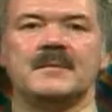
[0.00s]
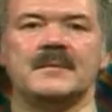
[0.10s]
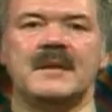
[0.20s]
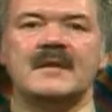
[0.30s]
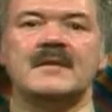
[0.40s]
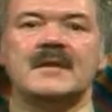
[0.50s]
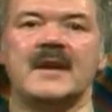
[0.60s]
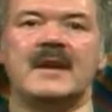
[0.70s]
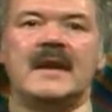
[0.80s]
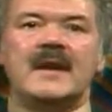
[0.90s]
today's
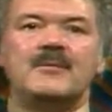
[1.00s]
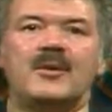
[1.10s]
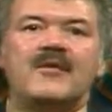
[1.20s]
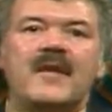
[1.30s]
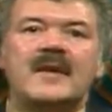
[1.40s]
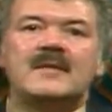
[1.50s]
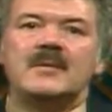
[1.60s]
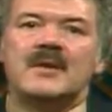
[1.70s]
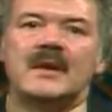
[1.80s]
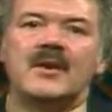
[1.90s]
society needed more
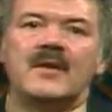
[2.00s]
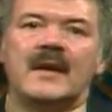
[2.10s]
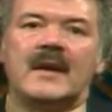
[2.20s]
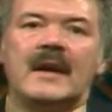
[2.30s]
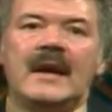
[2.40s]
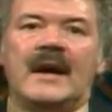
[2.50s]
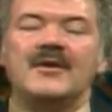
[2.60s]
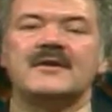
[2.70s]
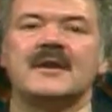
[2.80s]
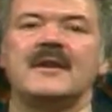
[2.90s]
flexible clothing, and
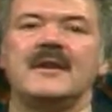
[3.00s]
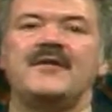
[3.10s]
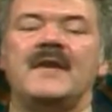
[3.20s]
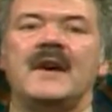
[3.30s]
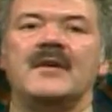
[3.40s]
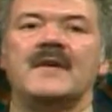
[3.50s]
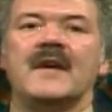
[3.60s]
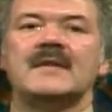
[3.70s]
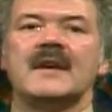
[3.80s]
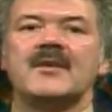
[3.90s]
you suddenly found
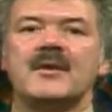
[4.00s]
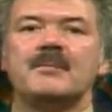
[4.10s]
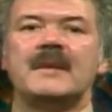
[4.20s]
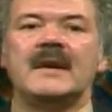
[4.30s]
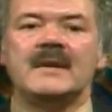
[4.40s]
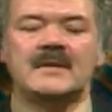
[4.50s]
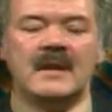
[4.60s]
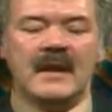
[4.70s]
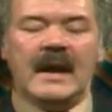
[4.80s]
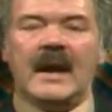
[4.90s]
things like crimplines
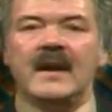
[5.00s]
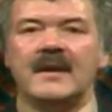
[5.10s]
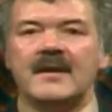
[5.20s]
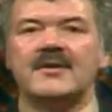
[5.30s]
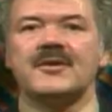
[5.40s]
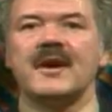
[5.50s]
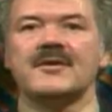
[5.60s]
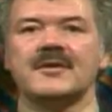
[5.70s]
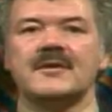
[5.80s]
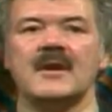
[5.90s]
and knitted
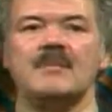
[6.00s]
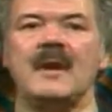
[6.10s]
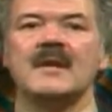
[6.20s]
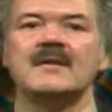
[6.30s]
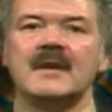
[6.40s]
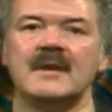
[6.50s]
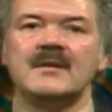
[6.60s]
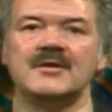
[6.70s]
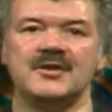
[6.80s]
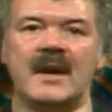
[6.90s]
trousers and men's
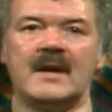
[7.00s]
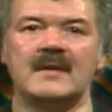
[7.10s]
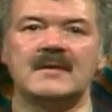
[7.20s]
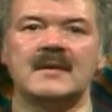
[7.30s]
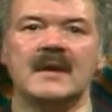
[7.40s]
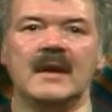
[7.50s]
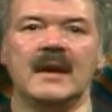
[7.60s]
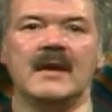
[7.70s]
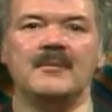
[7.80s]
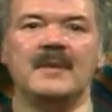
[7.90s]
knitted jackets
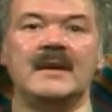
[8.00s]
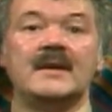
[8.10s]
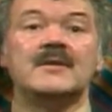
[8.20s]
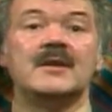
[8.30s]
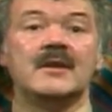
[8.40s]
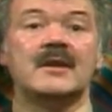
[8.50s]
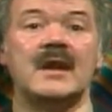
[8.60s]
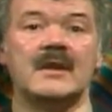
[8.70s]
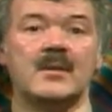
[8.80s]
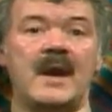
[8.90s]
being knit to look
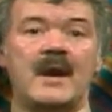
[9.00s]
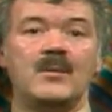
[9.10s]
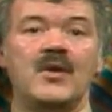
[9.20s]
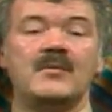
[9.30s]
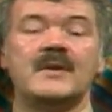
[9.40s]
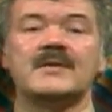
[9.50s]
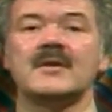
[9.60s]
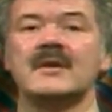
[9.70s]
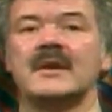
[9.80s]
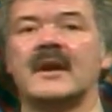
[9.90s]
like they were hand-woven, but
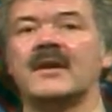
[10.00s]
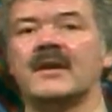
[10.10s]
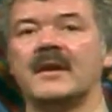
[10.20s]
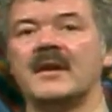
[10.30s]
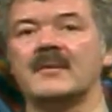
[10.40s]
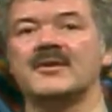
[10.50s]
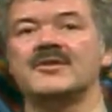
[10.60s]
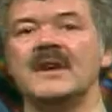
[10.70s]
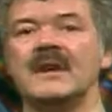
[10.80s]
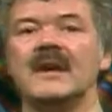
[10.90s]
certainly done on a knitting
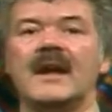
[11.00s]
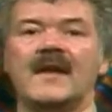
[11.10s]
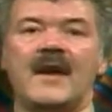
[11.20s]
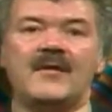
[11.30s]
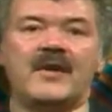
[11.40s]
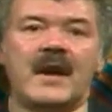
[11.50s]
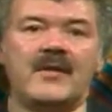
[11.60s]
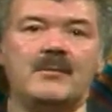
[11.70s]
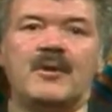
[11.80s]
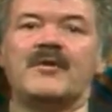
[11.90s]
machine, therefore
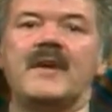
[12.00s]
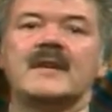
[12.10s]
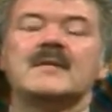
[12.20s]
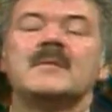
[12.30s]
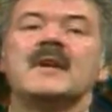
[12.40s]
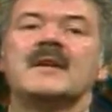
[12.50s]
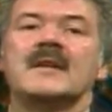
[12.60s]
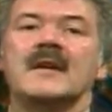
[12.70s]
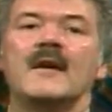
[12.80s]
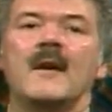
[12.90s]
giving more
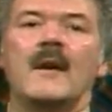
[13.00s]
flexibility.